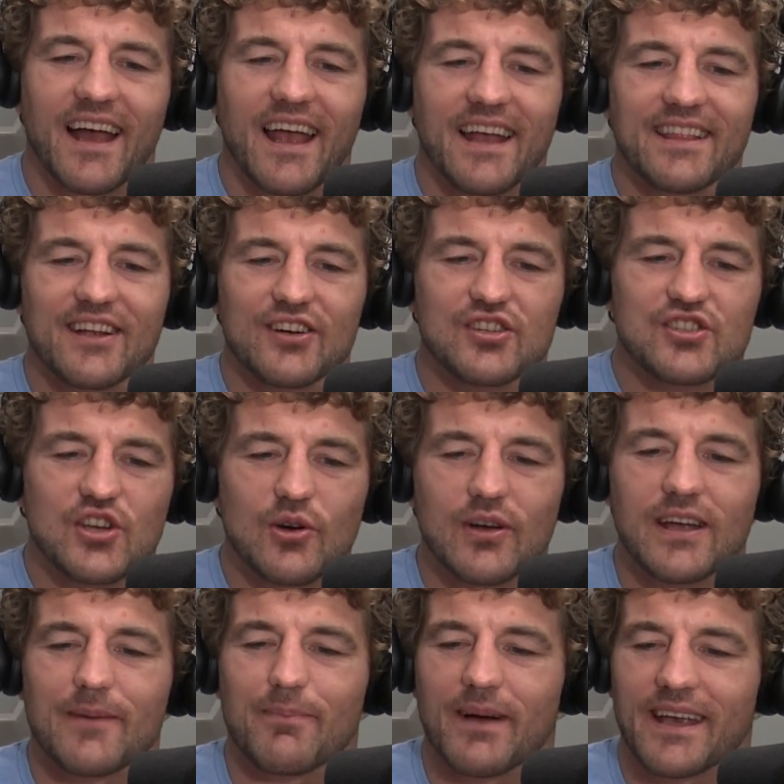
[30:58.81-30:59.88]
and they're
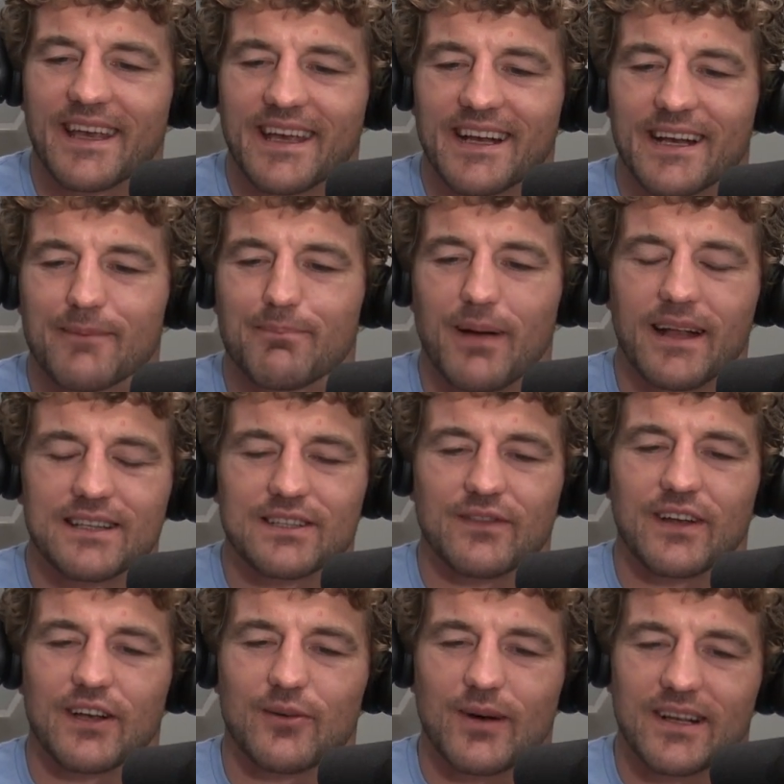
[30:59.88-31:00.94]
doing it by getting
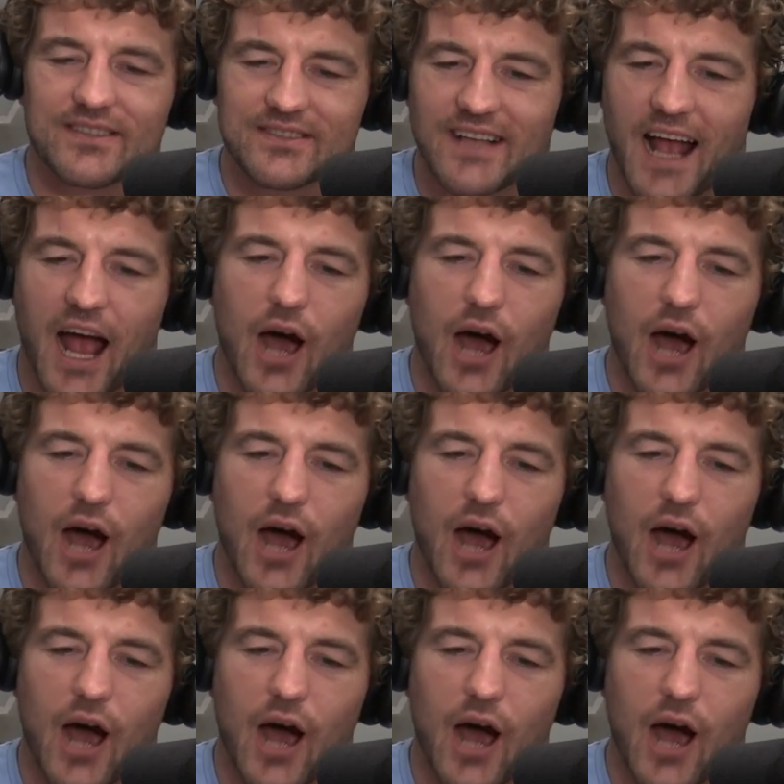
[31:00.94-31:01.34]
Pennsylvania wrestlers